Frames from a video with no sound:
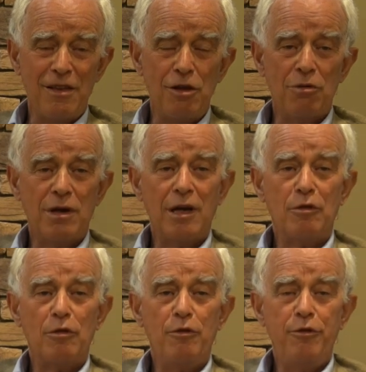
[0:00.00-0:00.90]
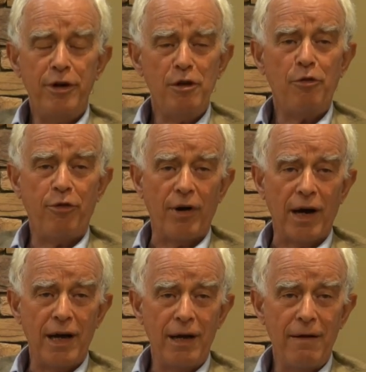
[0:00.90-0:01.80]
you can
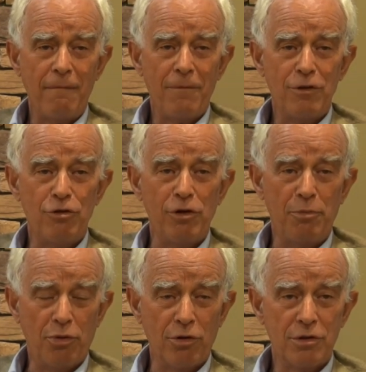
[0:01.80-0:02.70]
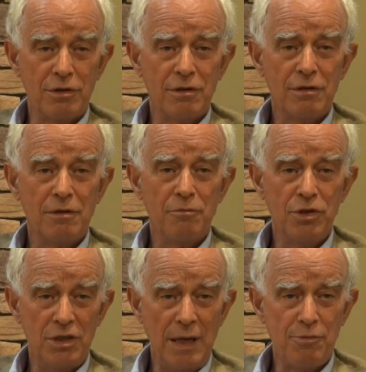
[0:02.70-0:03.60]
verify the reported
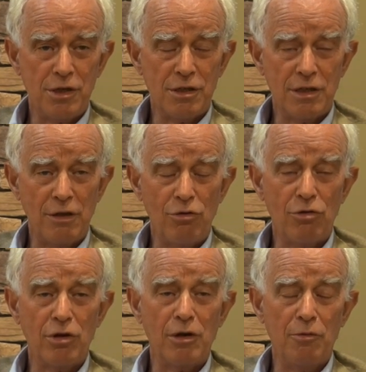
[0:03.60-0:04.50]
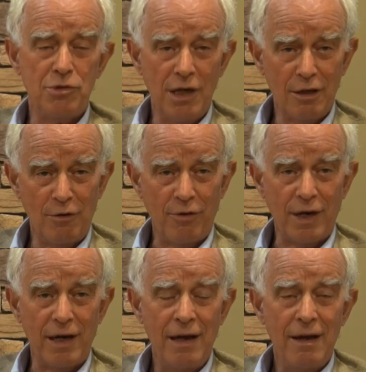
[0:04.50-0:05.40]
perceptions, and you can
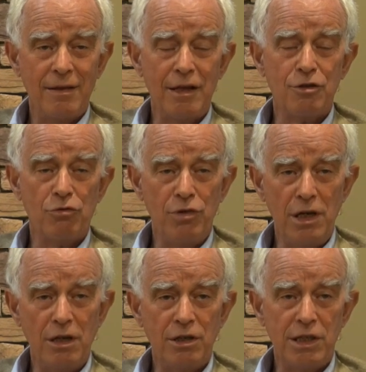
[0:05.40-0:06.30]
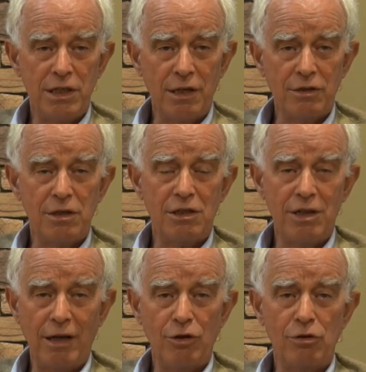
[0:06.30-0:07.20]
objectify that really details they
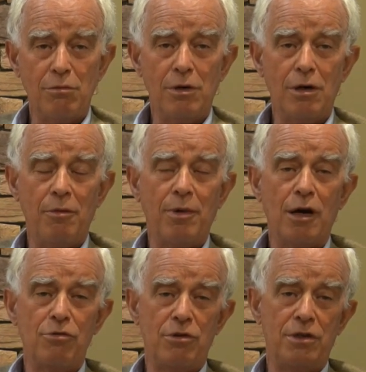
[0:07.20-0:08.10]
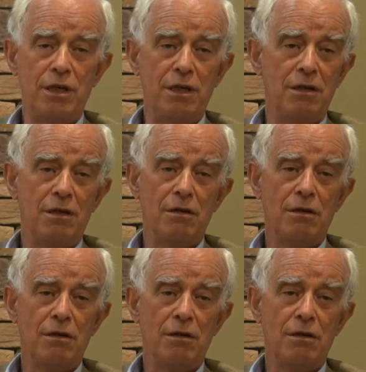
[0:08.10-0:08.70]
tell you about the